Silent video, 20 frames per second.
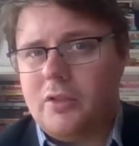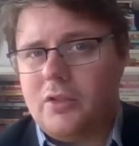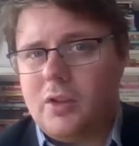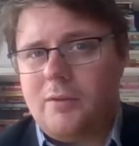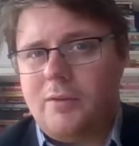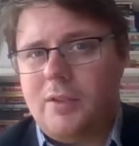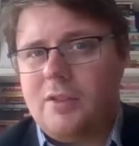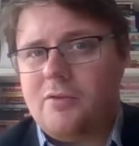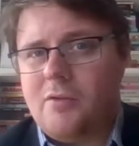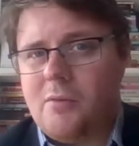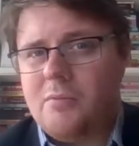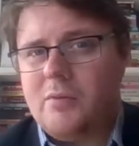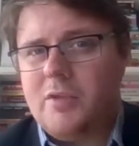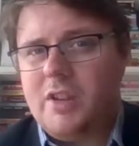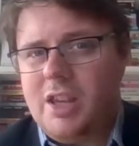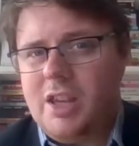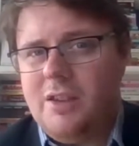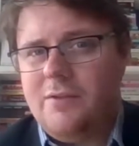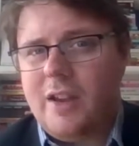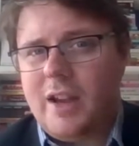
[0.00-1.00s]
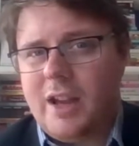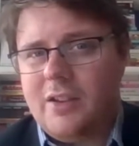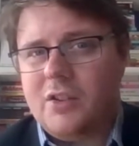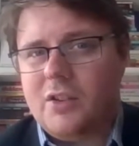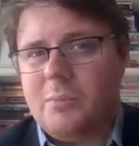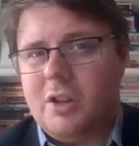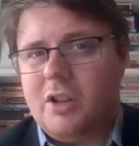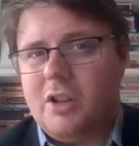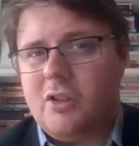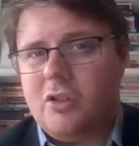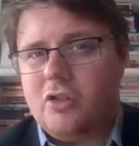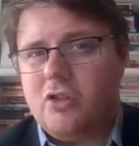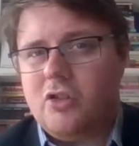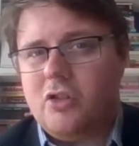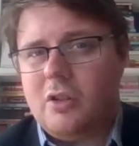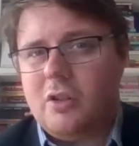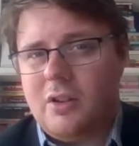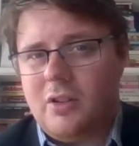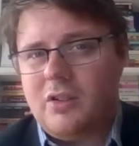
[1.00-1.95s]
So I think the key thing has to be to ensure it